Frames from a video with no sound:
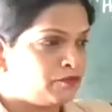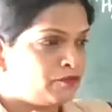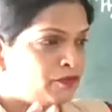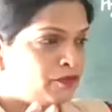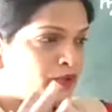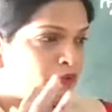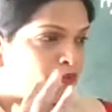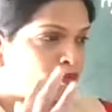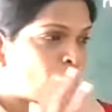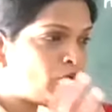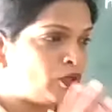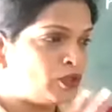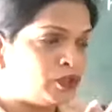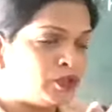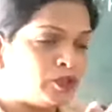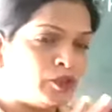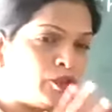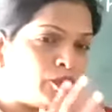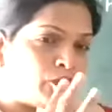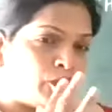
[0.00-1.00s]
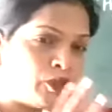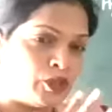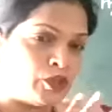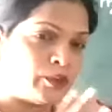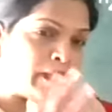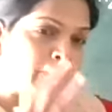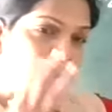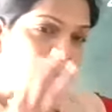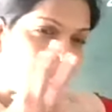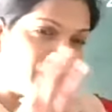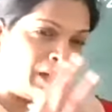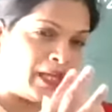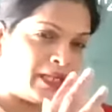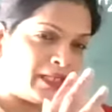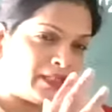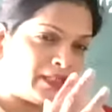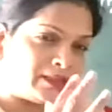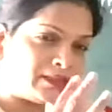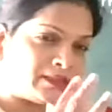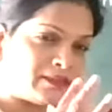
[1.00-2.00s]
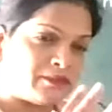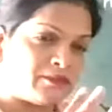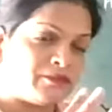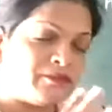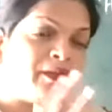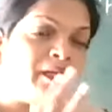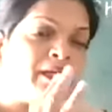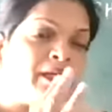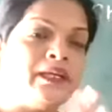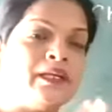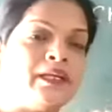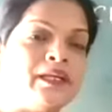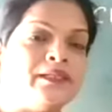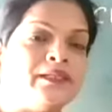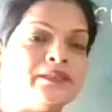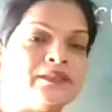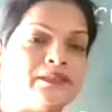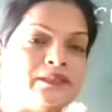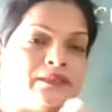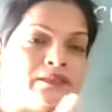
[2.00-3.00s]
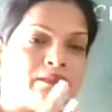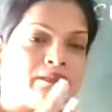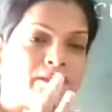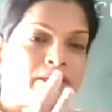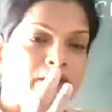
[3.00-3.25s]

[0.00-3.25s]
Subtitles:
We want to go to a place where it is